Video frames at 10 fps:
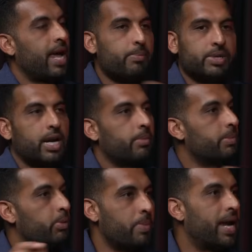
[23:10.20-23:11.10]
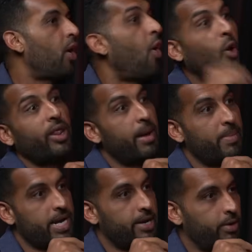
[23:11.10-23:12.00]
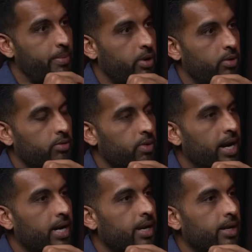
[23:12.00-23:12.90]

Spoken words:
10% of people make all that money in crypto, right?